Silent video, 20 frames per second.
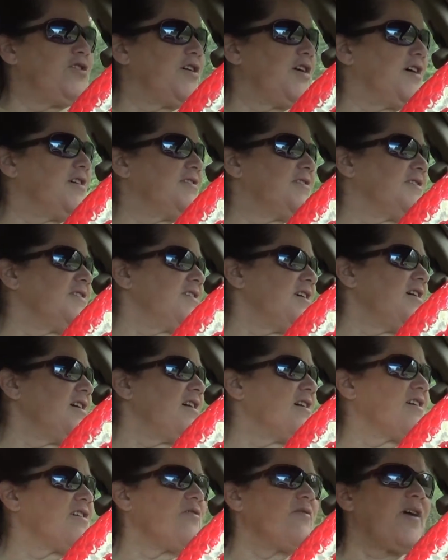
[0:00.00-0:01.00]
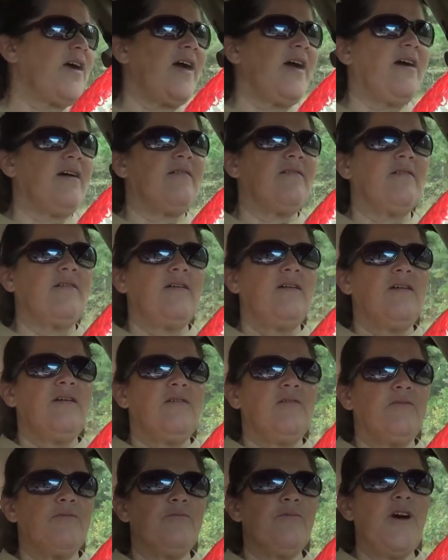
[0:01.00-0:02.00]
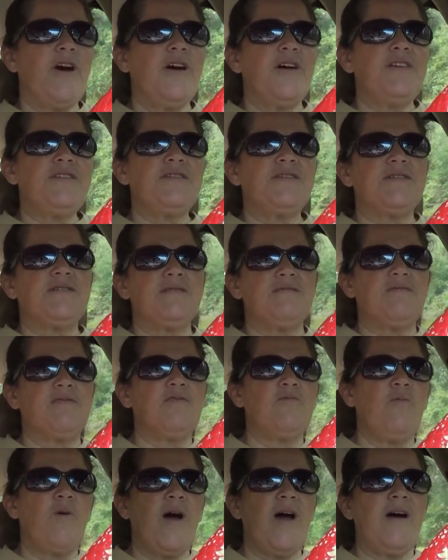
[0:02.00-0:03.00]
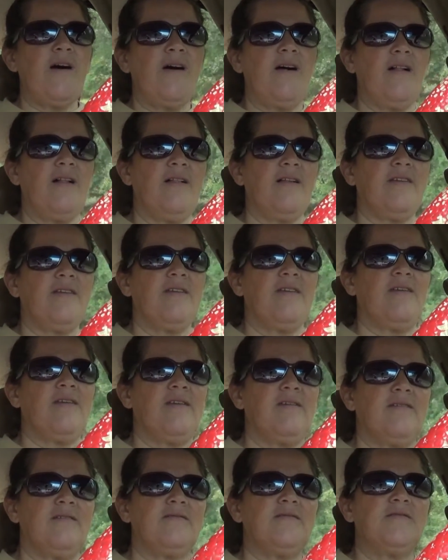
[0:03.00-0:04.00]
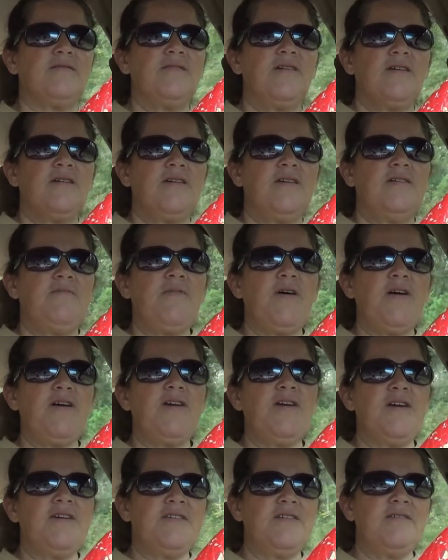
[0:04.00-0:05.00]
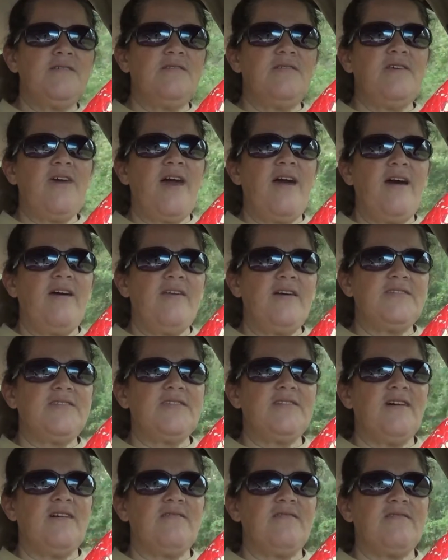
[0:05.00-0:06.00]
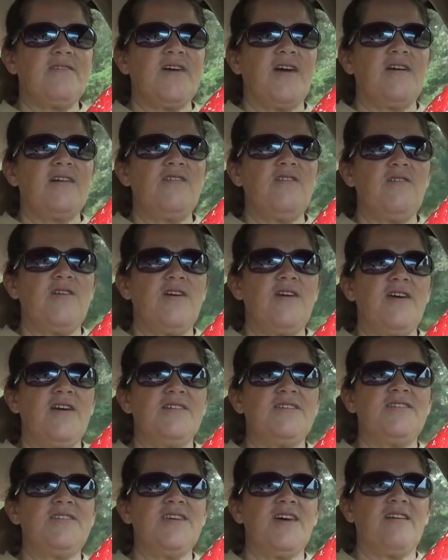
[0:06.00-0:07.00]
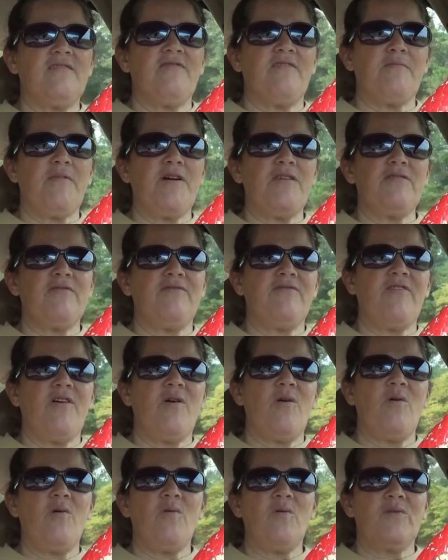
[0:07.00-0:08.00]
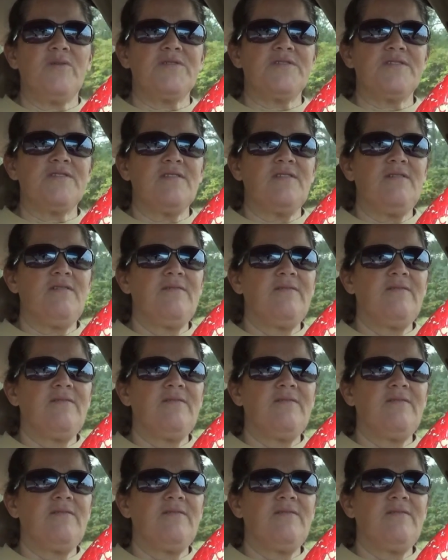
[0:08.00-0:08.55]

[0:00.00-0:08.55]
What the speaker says: you get sick, you can't rest well, and you might get, that's another thing, you could get sick from other folks.